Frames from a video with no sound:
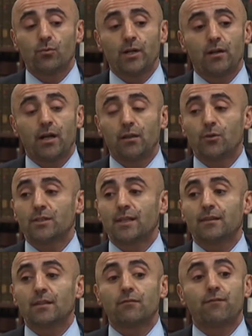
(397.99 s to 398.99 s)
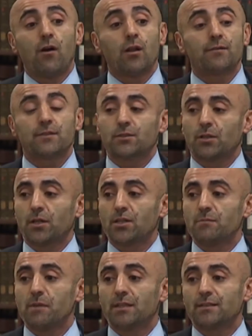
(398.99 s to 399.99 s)
where I looked at the fall of the
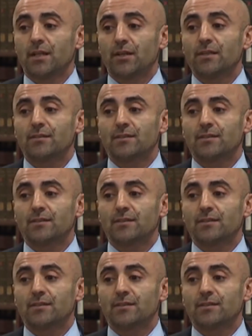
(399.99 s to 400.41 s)
Turkish military.